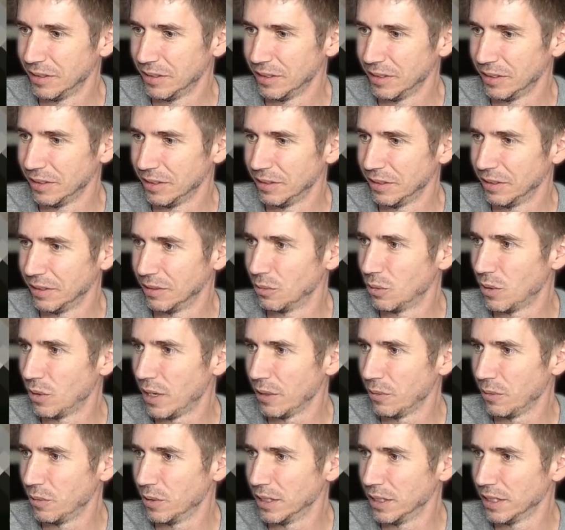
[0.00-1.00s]
why
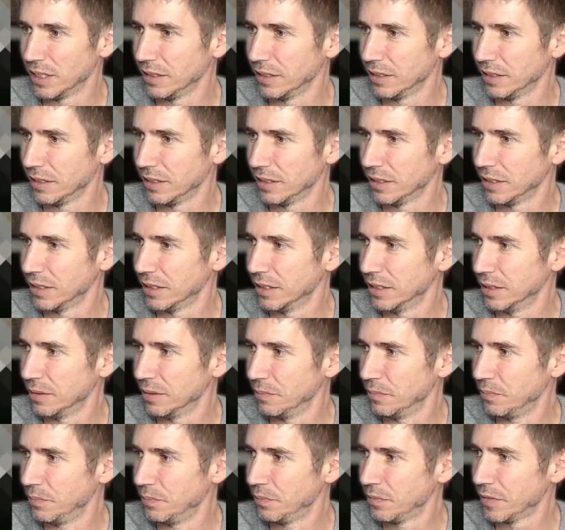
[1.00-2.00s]
wouldn't I?
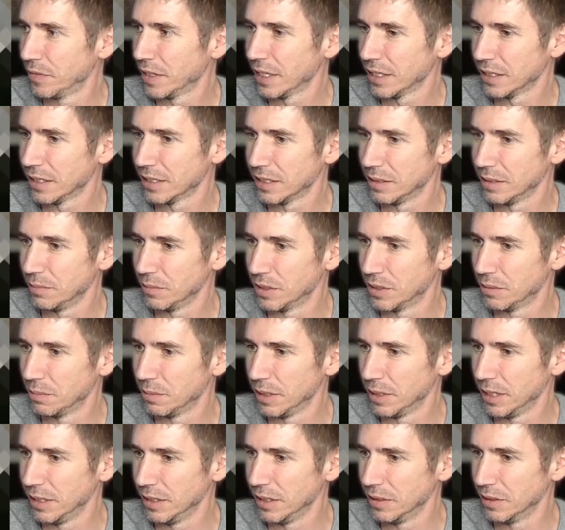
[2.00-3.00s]
That seems to
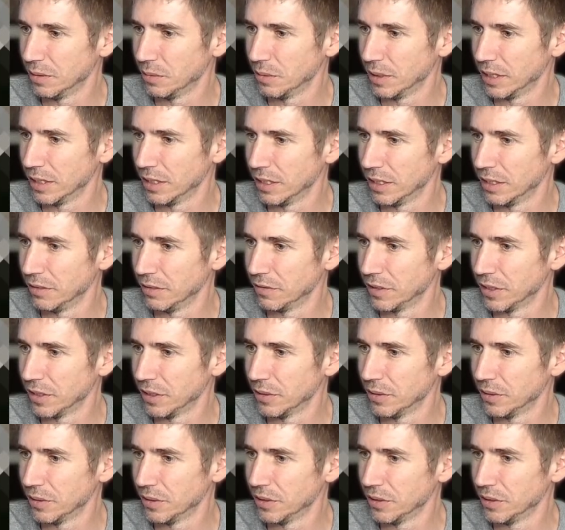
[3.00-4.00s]
be the way life
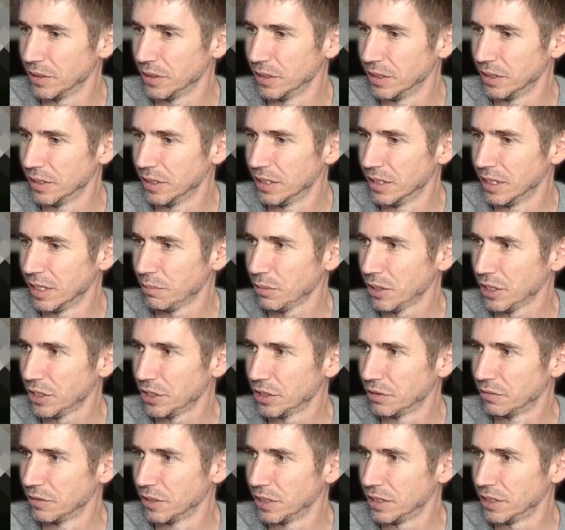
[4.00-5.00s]
goes. Or I
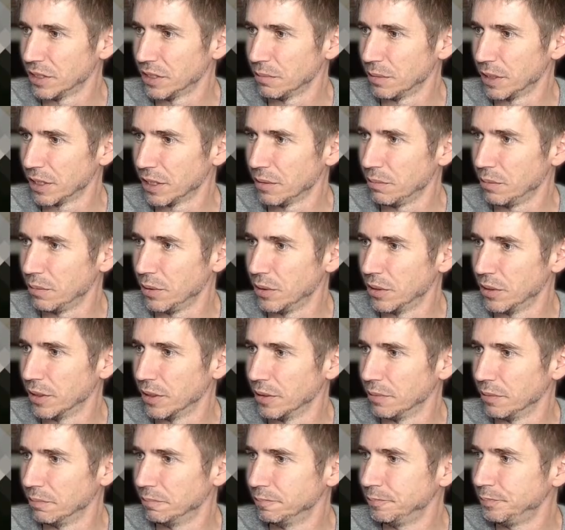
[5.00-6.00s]
should restart my computer
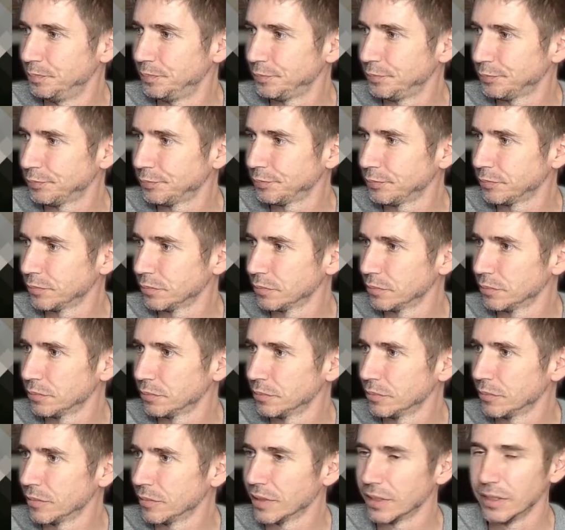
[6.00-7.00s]
and
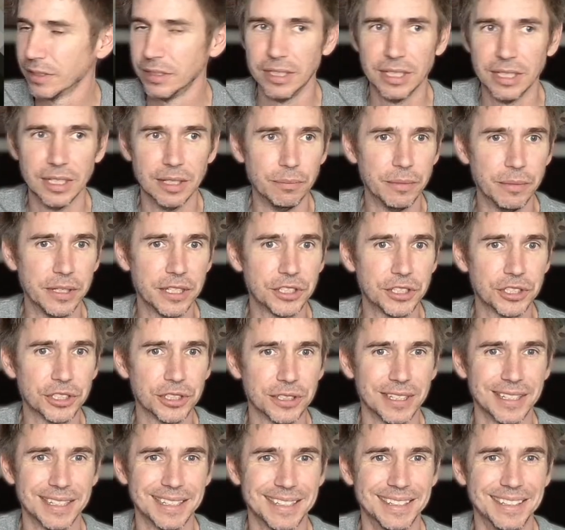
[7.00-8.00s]
make sure
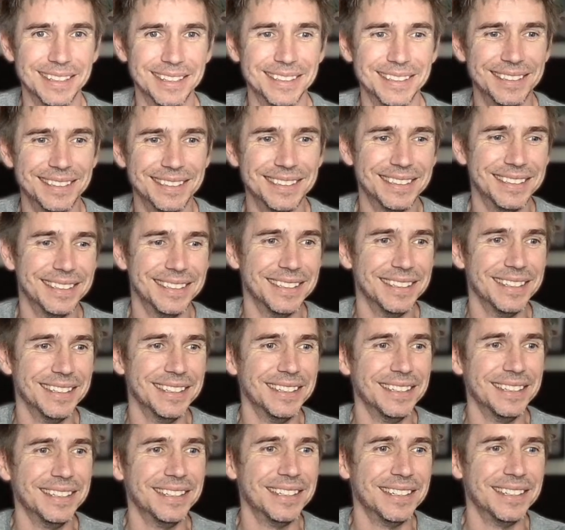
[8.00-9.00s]
that
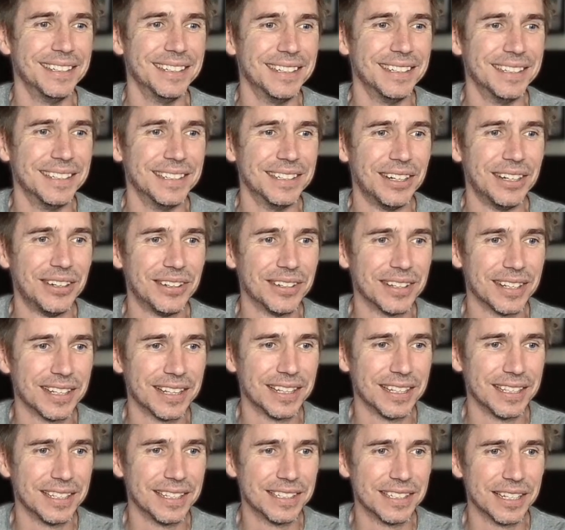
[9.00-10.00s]
all the
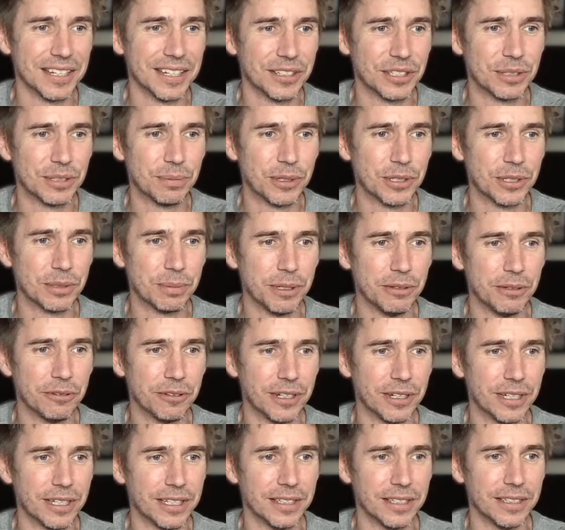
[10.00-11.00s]
things that are supposed to be
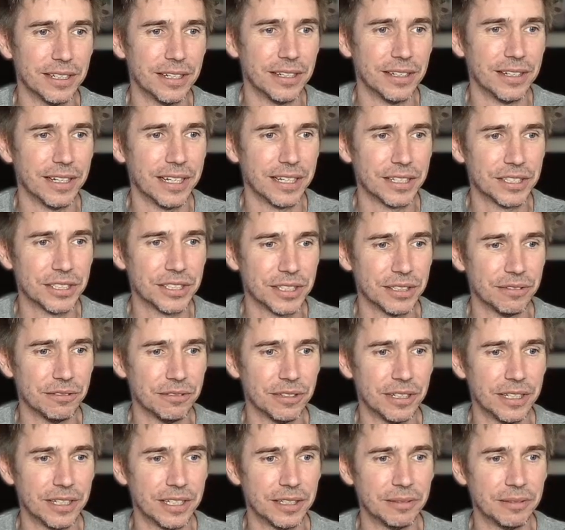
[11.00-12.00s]
running are actually
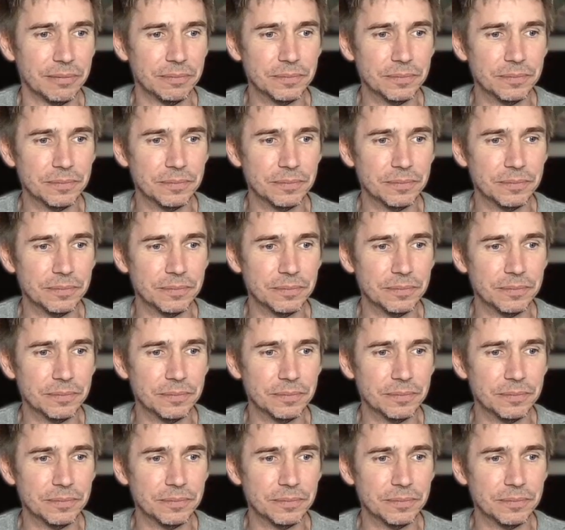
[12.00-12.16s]
running.